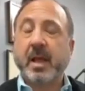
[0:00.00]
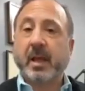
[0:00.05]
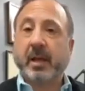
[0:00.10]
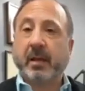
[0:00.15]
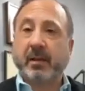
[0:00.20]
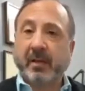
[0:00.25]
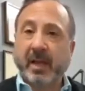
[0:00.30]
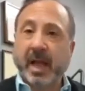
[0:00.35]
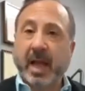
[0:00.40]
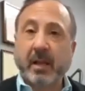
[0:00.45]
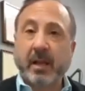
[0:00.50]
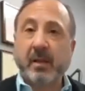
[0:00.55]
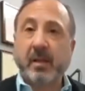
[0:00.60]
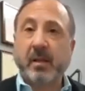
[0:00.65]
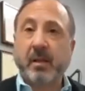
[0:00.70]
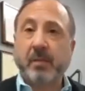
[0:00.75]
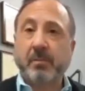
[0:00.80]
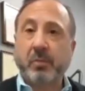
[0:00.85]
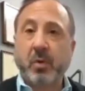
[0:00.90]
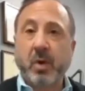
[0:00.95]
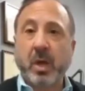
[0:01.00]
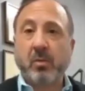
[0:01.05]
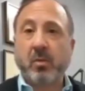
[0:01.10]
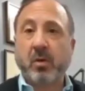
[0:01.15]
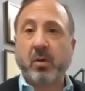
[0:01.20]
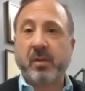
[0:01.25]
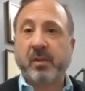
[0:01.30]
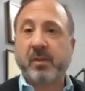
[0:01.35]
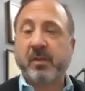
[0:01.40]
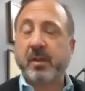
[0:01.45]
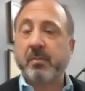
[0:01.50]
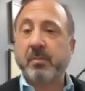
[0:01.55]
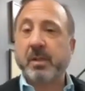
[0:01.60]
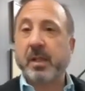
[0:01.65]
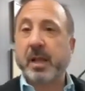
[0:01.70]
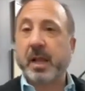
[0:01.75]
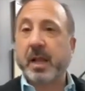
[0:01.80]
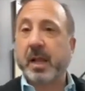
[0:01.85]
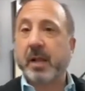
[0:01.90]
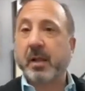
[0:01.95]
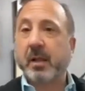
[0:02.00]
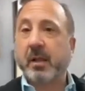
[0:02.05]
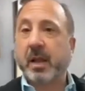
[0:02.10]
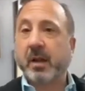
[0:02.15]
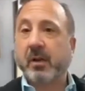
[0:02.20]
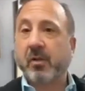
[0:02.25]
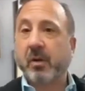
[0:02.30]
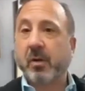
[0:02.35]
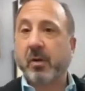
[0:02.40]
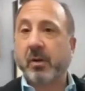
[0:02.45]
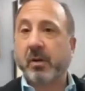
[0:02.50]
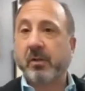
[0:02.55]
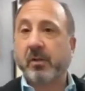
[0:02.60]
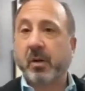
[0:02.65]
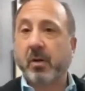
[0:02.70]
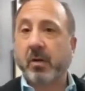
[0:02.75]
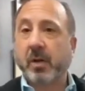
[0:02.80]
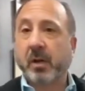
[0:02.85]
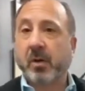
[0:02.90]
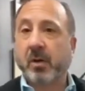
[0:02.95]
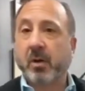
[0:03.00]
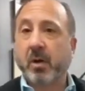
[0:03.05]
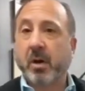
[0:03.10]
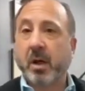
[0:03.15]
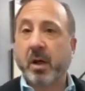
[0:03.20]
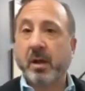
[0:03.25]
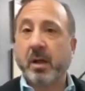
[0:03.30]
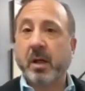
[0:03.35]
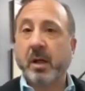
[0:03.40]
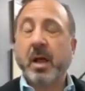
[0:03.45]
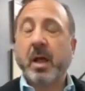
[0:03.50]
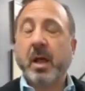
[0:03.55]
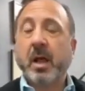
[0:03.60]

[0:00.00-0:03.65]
exactly the point where the stimulating electrode is going on.